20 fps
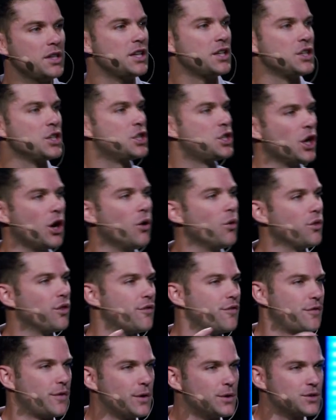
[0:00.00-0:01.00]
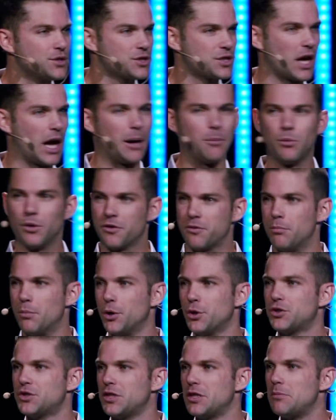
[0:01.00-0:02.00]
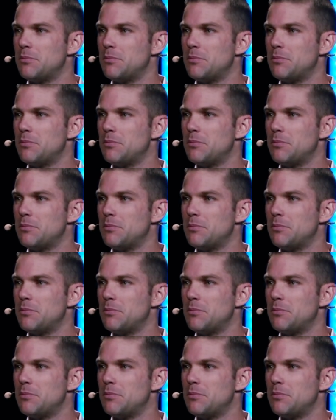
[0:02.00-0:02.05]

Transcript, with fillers: didn't go the first time with mercy